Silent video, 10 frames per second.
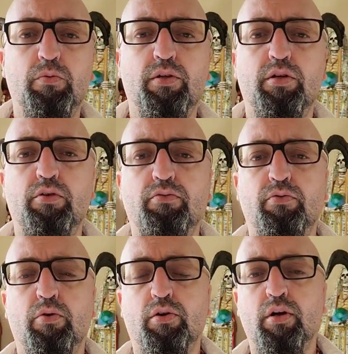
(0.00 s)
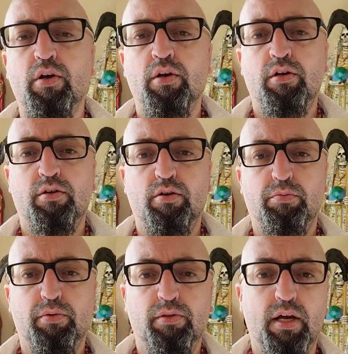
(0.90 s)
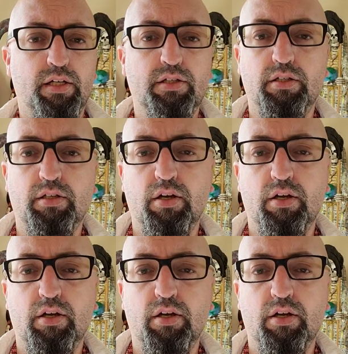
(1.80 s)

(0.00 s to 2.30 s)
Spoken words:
with you for your protection,